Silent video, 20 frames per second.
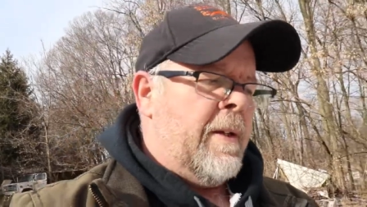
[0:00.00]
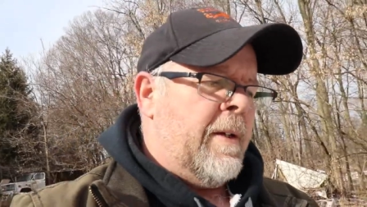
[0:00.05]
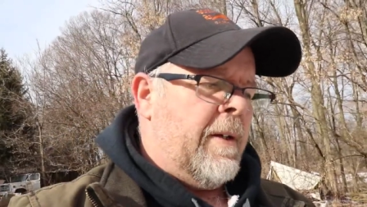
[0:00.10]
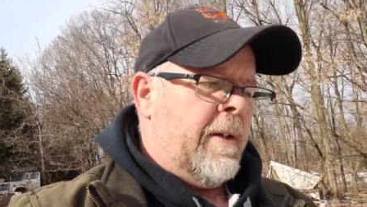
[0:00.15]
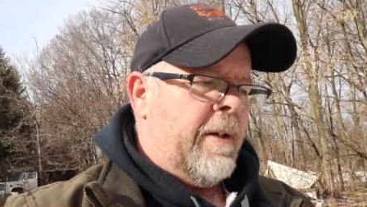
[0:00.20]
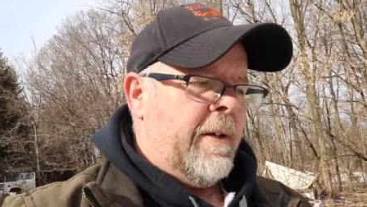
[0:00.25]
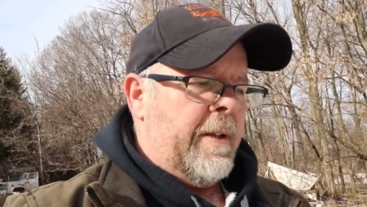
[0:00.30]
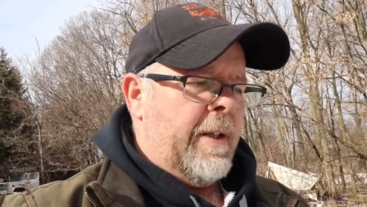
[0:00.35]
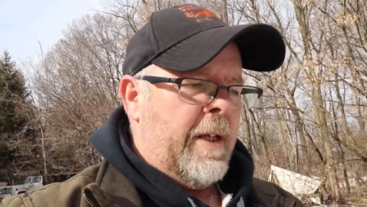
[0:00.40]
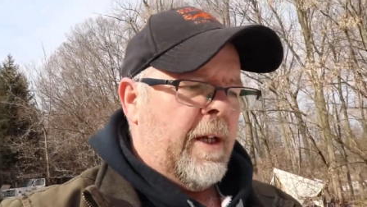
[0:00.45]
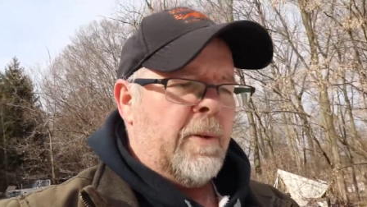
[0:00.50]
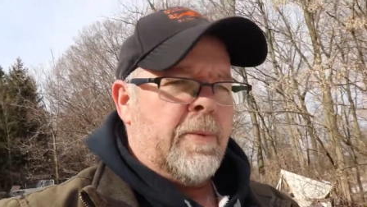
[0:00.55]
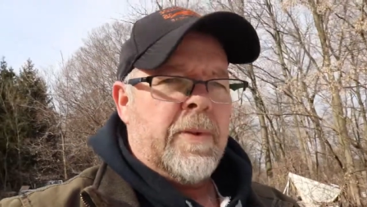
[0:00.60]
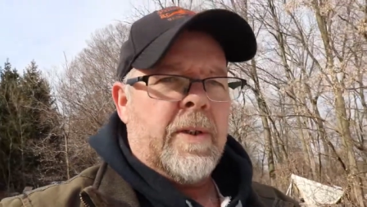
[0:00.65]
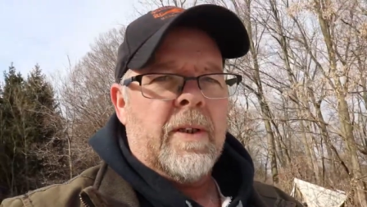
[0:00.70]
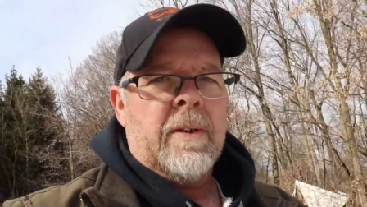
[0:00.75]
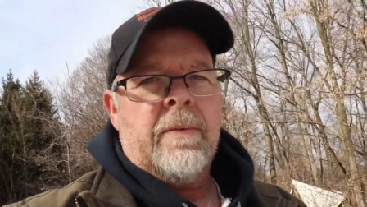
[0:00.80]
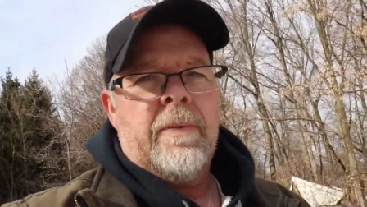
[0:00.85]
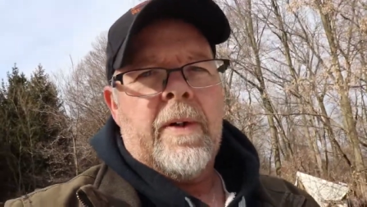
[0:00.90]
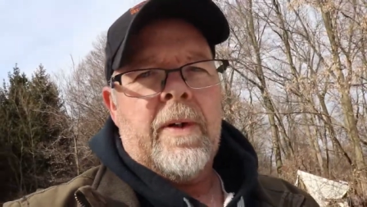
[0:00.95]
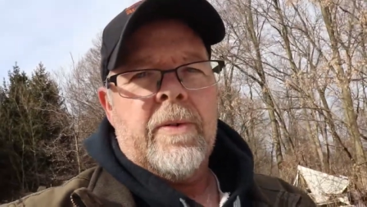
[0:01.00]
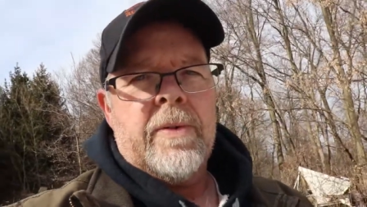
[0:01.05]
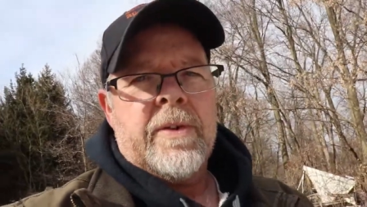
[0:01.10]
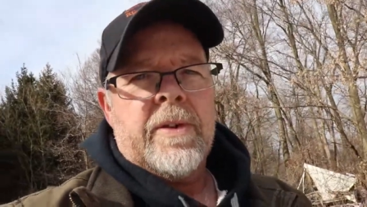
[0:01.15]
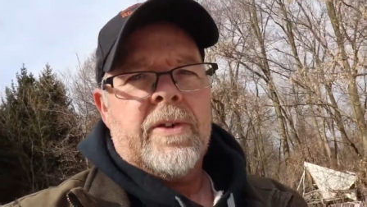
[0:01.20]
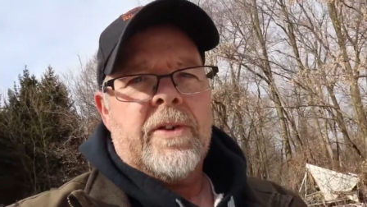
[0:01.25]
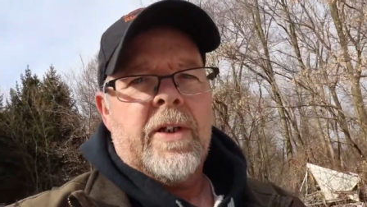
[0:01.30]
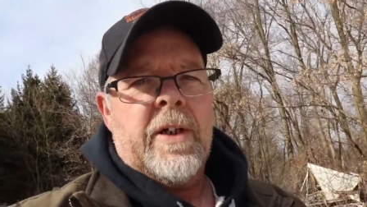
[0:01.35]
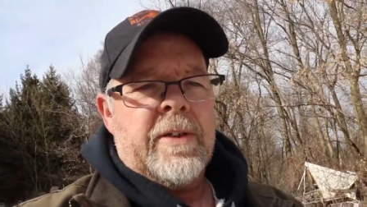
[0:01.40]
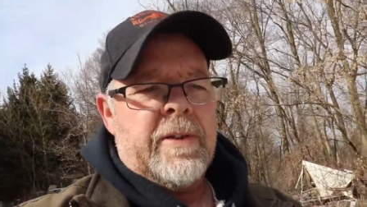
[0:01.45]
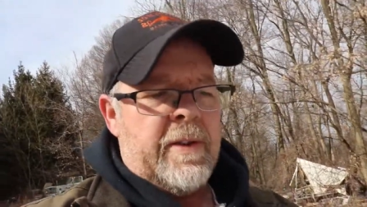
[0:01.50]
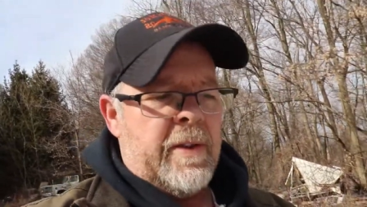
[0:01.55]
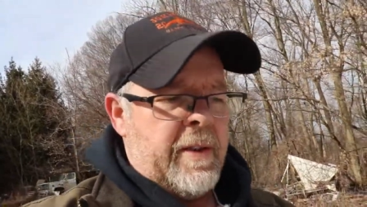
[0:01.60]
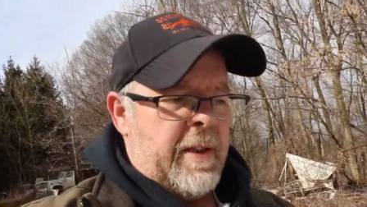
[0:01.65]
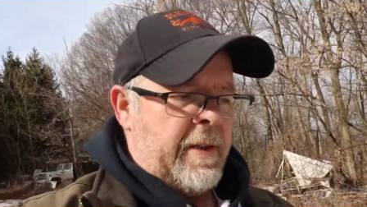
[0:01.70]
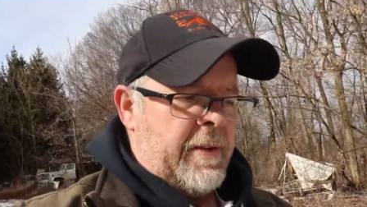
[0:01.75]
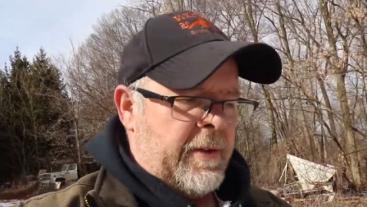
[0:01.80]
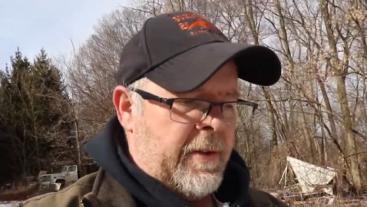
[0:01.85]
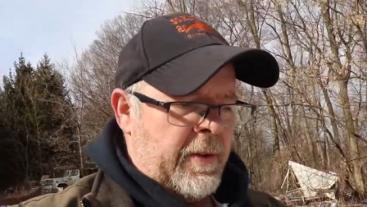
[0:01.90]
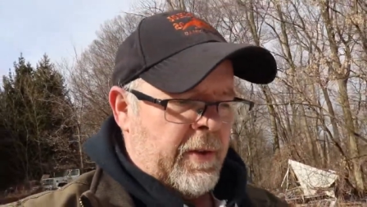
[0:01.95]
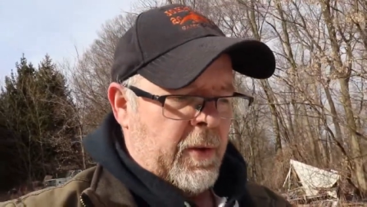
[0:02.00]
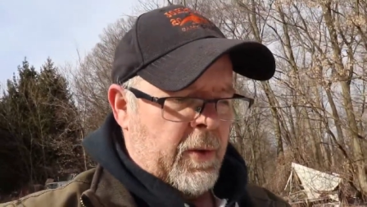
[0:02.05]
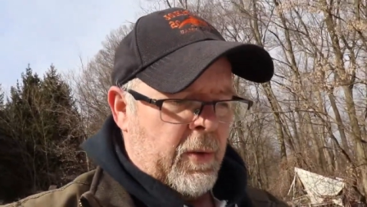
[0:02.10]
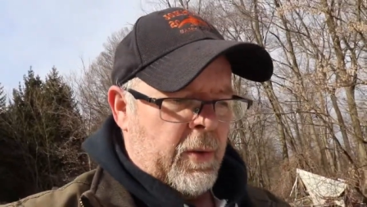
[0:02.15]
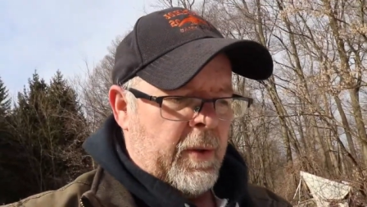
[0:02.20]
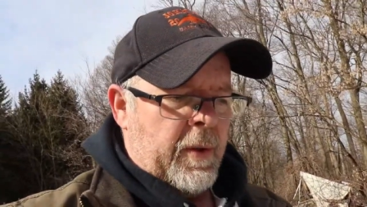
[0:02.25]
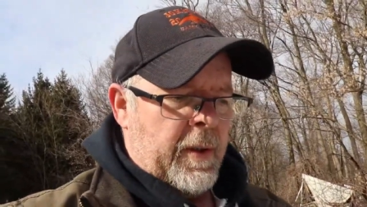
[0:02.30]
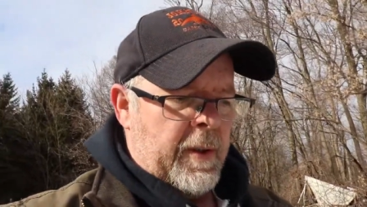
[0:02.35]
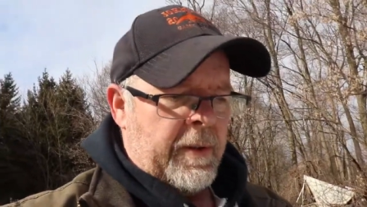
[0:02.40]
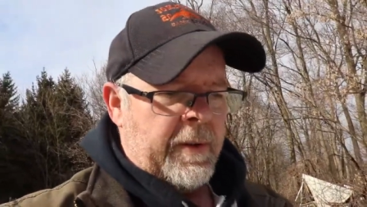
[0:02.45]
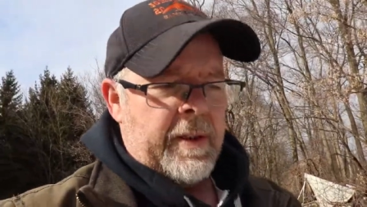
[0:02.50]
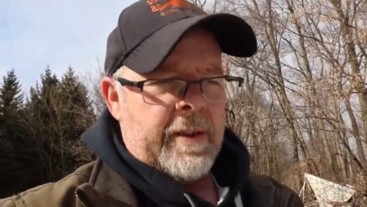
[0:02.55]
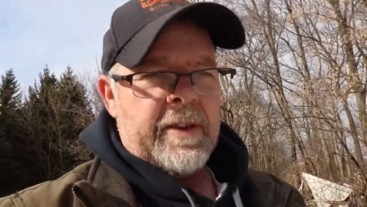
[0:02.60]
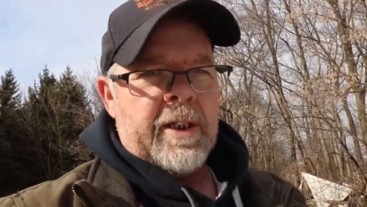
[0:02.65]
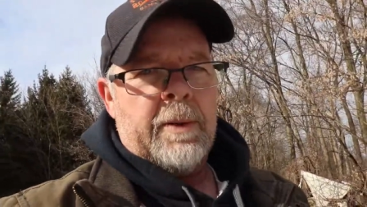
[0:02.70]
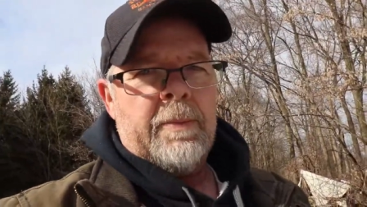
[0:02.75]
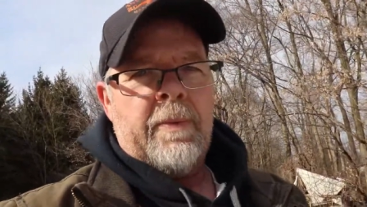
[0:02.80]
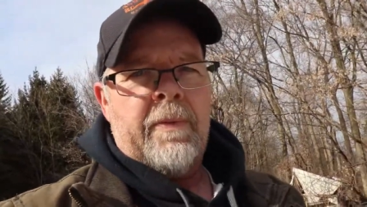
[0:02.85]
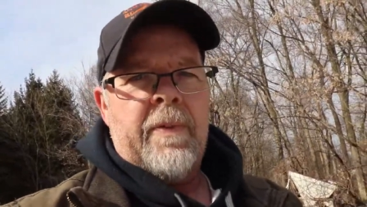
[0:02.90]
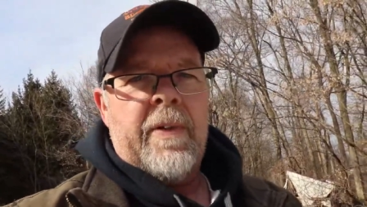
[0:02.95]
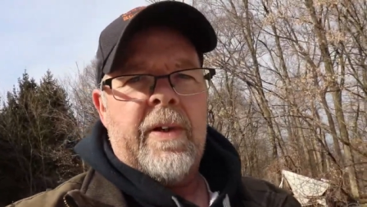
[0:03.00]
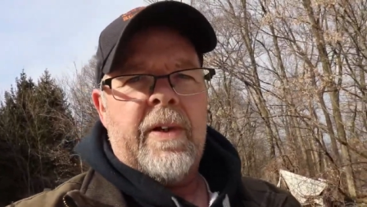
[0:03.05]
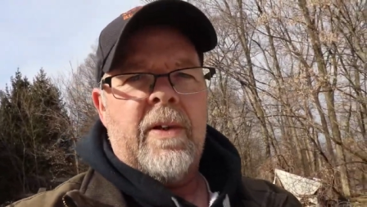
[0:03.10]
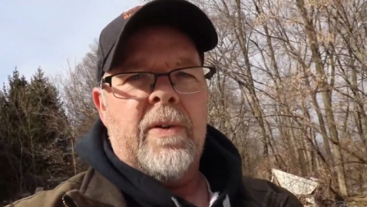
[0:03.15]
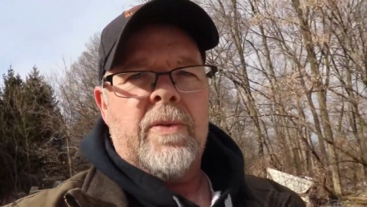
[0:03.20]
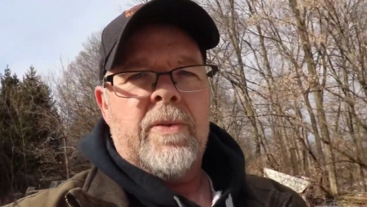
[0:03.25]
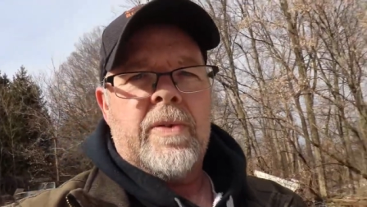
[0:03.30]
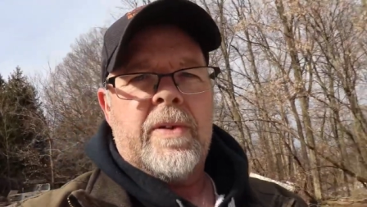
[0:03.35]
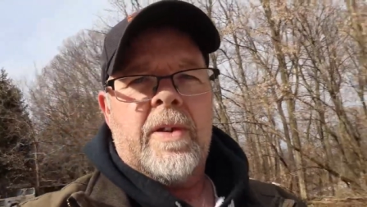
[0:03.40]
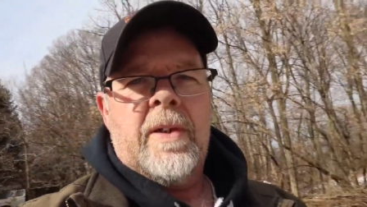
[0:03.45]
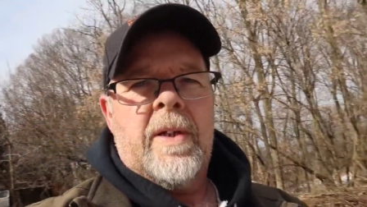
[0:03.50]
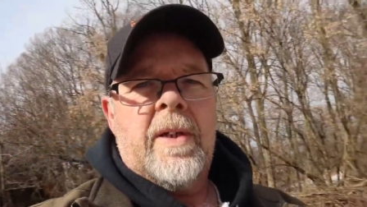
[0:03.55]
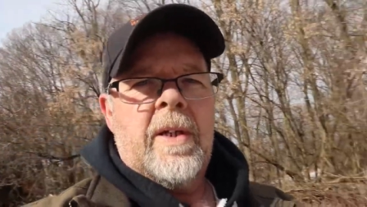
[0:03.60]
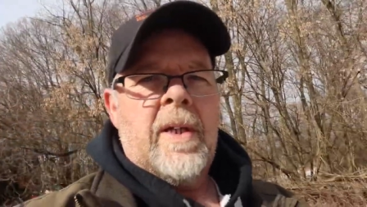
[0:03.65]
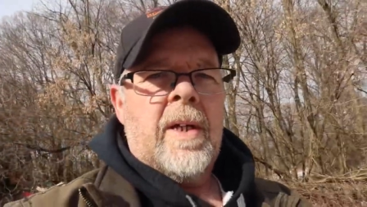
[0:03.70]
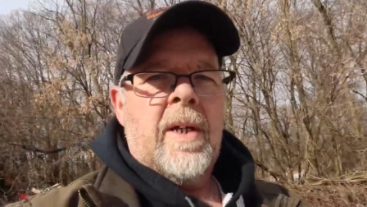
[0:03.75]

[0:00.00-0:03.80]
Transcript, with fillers: Uh, that helps get the video suggested. As you know, these type of videos